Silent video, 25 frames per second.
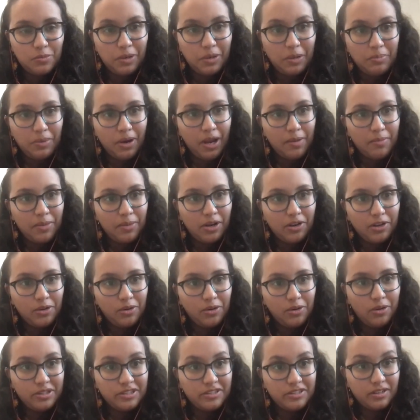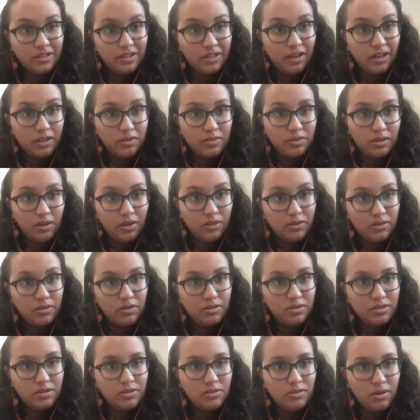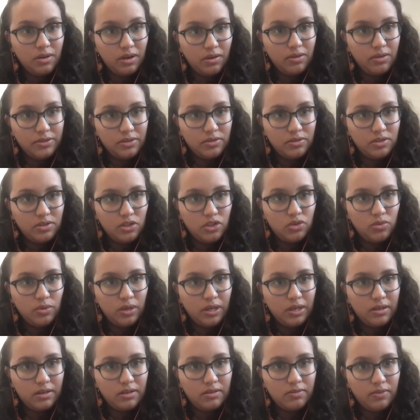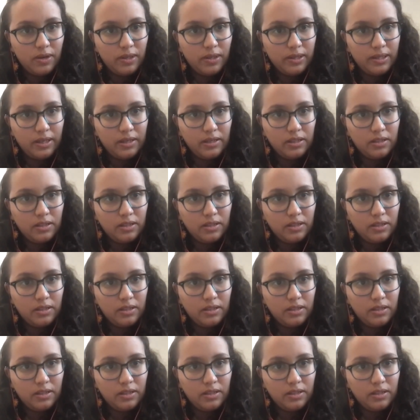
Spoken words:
My primary goal is to connect with others who are also situated in frontline